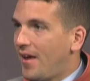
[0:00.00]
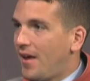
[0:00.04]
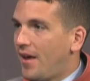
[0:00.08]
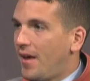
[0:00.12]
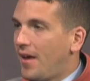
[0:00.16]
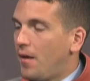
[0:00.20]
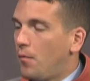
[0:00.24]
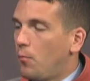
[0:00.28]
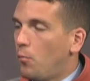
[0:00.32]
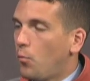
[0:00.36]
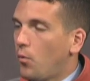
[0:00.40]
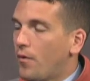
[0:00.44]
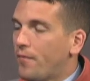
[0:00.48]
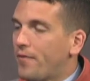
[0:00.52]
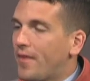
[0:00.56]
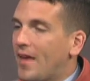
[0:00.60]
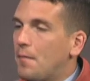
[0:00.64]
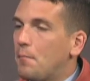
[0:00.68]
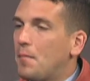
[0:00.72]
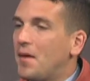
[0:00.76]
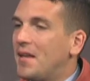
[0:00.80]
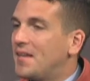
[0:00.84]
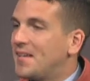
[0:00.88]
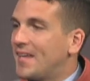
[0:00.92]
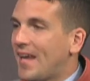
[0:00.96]
And with that
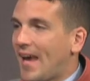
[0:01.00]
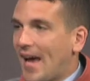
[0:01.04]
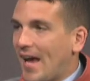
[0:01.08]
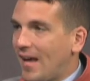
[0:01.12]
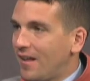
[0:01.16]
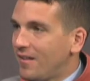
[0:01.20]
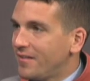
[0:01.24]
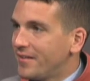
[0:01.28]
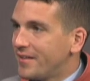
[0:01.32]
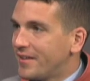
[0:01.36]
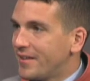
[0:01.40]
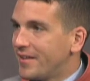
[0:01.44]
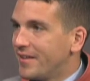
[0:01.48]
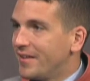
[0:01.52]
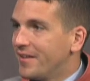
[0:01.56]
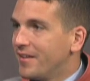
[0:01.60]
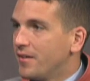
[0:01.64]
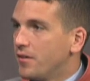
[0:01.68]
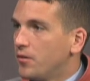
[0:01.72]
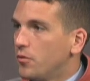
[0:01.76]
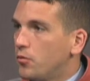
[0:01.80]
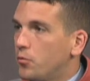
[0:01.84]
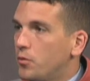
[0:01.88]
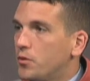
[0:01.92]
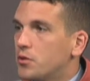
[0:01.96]
mentality,
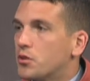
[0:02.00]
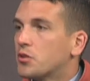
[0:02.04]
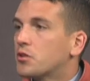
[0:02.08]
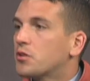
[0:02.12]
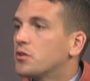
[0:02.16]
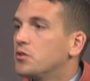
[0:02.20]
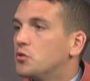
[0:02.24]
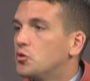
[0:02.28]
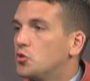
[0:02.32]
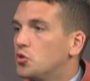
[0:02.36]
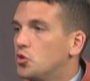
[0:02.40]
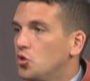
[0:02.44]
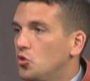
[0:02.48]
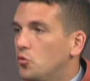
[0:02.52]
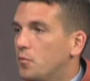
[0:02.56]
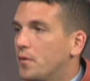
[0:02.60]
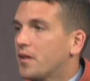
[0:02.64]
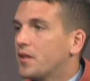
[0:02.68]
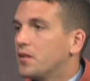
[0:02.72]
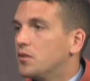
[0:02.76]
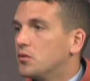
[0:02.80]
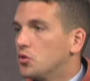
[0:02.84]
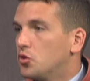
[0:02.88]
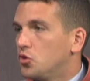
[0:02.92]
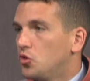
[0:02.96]
we just consume and
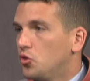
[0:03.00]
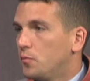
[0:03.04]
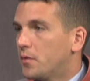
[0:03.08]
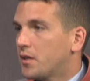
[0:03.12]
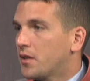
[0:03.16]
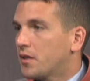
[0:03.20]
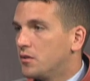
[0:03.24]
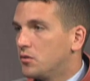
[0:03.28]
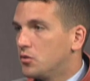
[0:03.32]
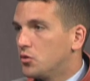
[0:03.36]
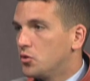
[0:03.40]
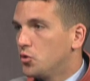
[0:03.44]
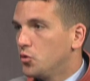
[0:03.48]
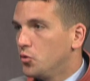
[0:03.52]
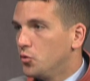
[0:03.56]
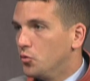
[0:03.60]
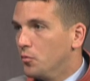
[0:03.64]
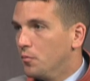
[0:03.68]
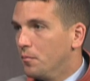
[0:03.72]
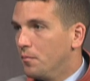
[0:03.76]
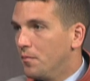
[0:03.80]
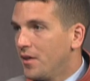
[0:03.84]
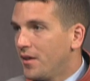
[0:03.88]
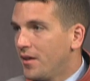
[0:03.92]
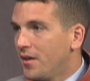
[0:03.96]
consume and
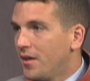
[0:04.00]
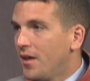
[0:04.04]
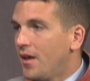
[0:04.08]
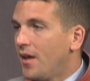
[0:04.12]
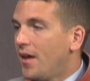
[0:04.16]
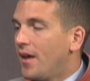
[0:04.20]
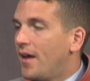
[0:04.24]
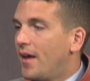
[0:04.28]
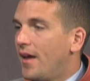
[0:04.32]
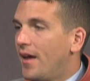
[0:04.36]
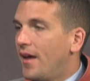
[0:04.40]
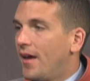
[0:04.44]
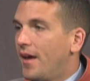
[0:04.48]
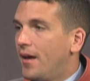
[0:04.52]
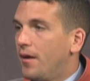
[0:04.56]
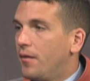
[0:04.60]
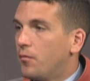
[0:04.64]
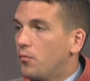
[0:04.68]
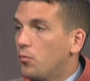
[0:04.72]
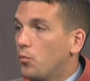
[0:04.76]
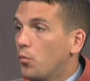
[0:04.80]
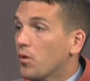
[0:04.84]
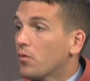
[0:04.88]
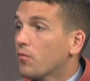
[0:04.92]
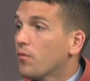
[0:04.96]
consume. And
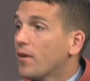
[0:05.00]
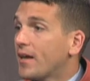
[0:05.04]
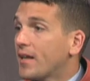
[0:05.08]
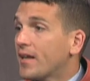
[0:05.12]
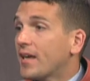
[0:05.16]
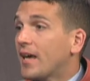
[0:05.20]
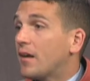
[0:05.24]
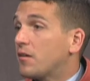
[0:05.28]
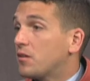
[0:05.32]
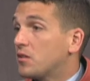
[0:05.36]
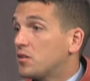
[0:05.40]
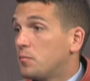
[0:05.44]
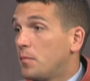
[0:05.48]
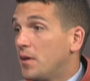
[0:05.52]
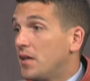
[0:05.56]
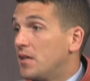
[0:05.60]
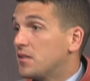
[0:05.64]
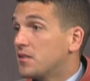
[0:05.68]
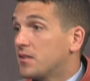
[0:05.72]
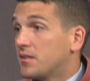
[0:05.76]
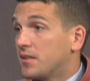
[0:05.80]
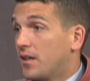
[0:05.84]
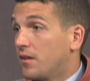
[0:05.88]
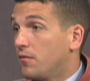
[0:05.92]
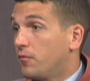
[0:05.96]
we're running out of
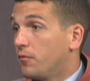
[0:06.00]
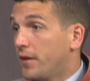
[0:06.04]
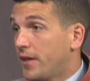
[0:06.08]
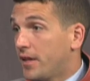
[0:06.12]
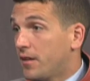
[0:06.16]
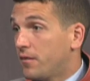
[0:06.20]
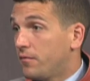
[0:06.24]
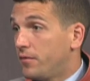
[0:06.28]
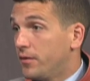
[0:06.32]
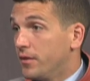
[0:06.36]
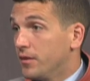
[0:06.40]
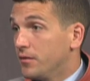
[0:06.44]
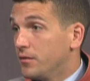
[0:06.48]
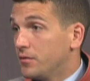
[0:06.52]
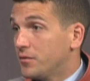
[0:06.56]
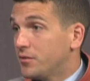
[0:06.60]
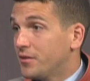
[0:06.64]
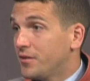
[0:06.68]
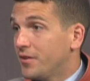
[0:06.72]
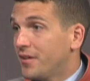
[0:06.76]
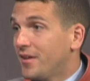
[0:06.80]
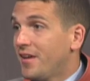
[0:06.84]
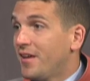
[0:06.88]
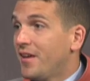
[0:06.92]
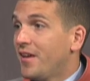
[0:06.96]
space in our landfills.
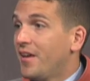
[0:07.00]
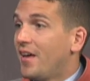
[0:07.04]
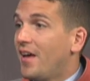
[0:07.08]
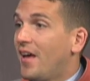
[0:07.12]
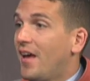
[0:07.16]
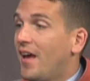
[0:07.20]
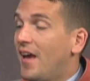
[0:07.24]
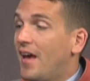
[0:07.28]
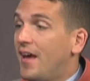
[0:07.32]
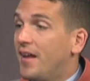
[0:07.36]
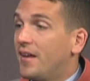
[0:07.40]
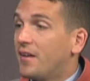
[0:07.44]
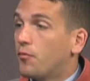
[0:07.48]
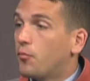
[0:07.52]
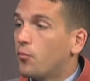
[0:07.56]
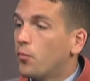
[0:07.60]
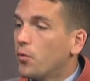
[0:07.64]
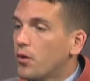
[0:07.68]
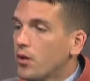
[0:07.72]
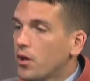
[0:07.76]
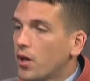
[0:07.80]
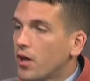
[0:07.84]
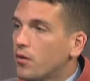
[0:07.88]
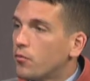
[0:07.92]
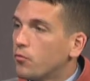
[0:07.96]
And if
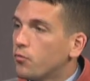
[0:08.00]
we're not